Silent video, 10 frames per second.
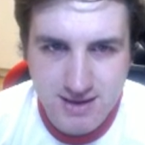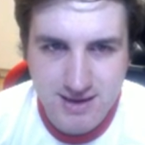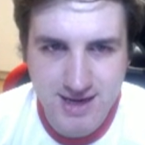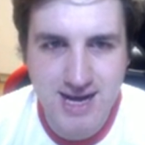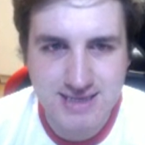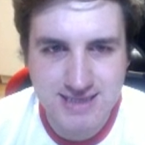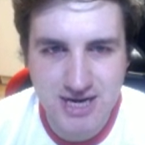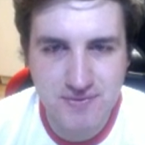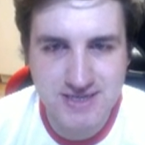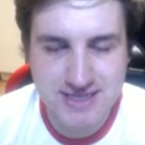Guys, I
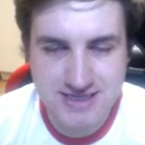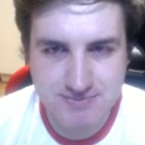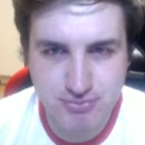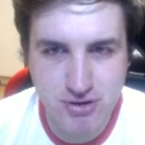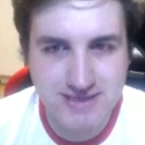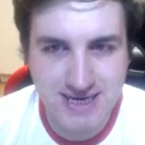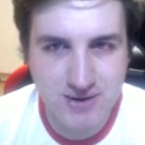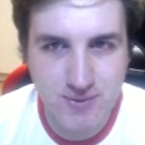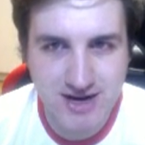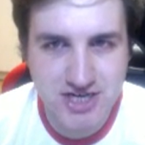know this is probably a silly
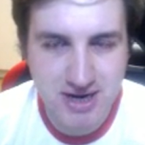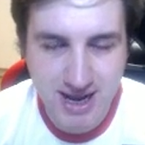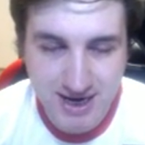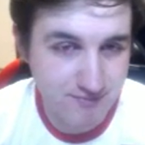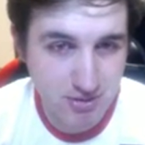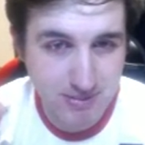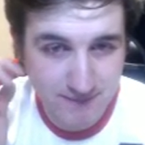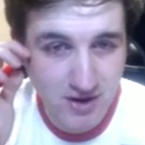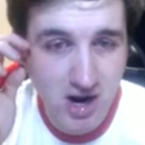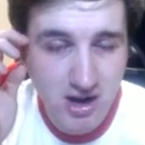question, and I've probably
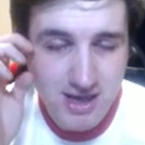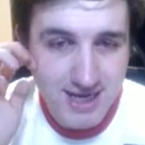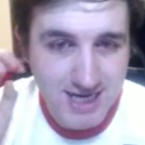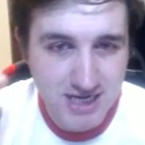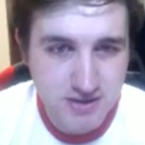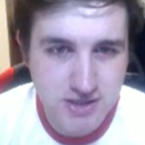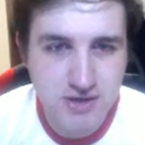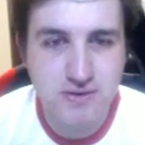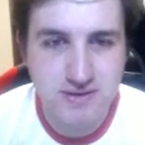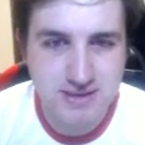forgot. Can you
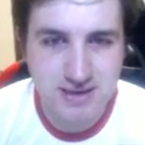use